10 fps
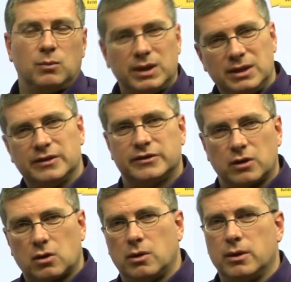and we need to
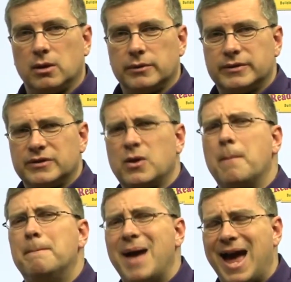circle those. So
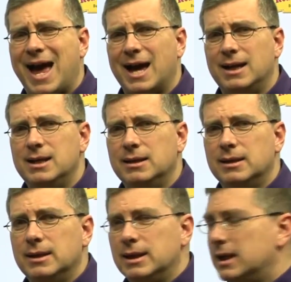bad
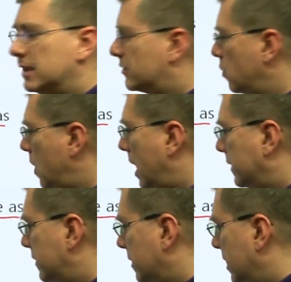is
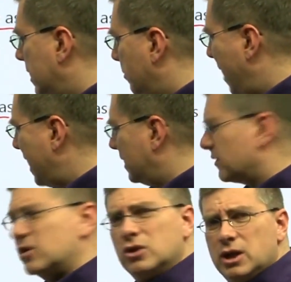what? Bad
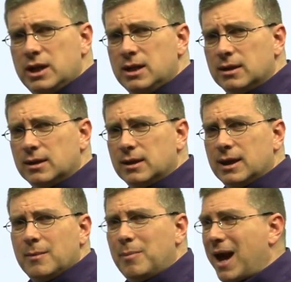is good?
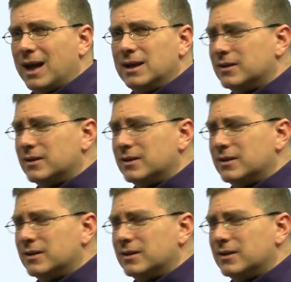Bad